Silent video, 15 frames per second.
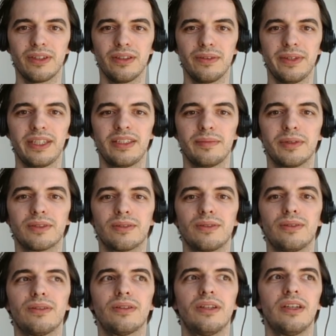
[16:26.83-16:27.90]

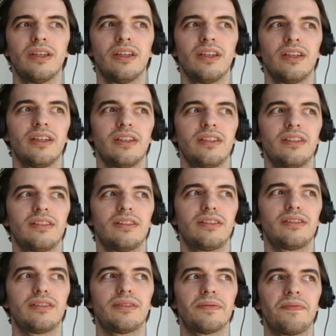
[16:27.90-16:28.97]
typical
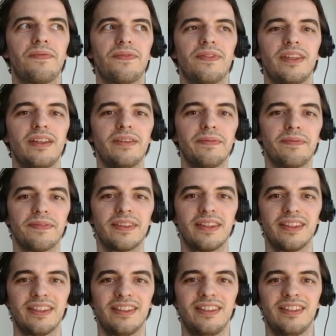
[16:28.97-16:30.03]
you know
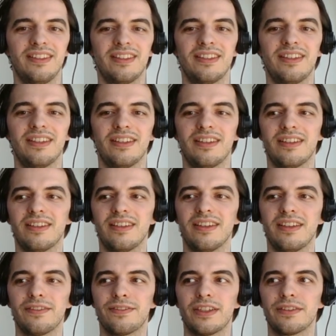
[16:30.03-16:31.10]

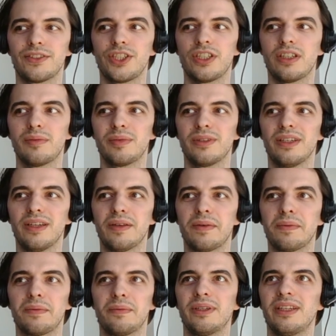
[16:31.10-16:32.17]
9 to 5 job, it
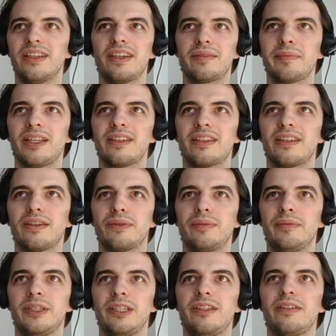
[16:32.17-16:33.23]
would not mean that I would
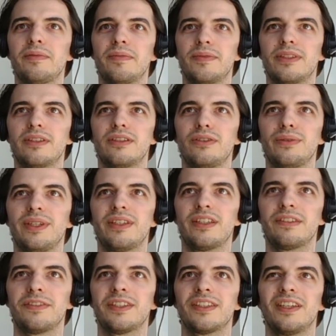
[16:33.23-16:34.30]
be doing
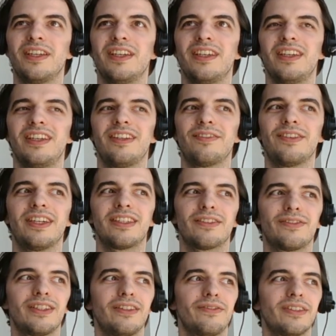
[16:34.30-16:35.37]
nothing. In fact, if
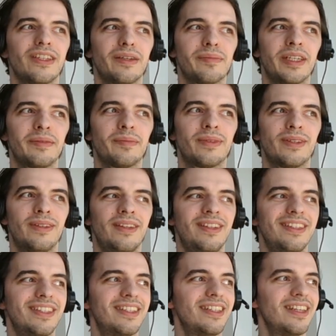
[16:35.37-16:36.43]
anything, I might
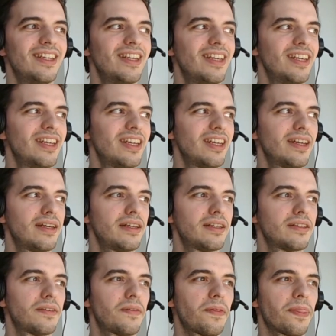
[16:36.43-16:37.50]

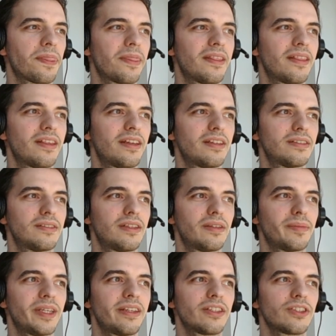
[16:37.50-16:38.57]

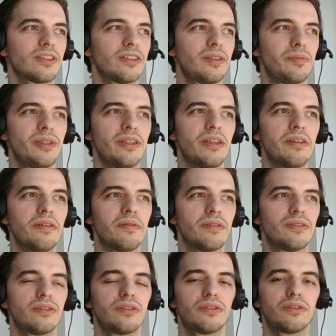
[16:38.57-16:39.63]
actually be
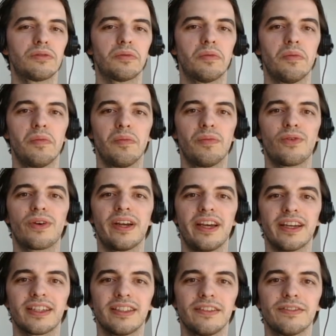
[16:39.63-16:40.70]
more
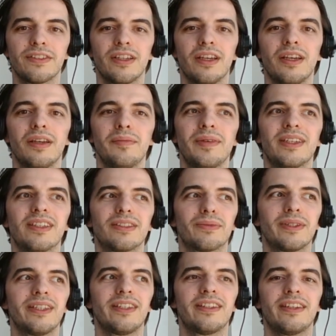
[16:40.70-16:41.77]
active, because
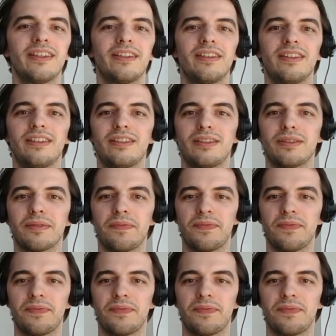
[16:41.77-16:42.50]
really the 9 to